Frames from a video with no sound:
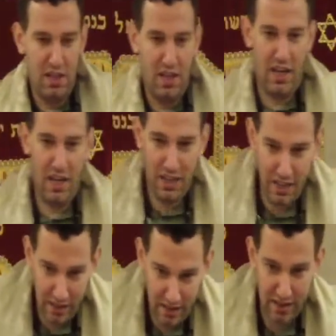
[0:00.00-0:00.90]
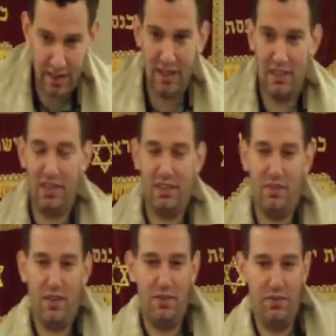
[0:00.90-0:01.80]
And I think it's
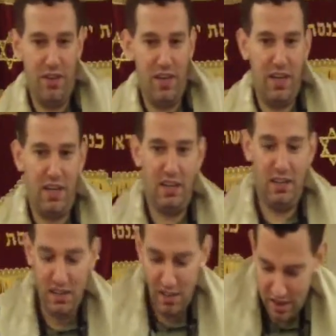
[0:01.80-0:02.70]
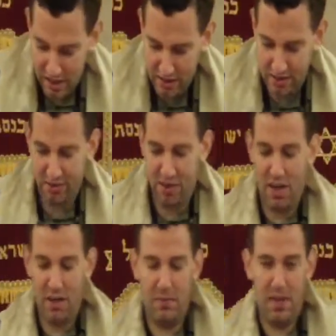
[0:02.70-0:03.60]
very fitting at this
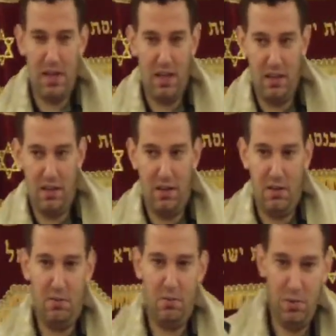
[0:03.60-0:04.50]
time that um,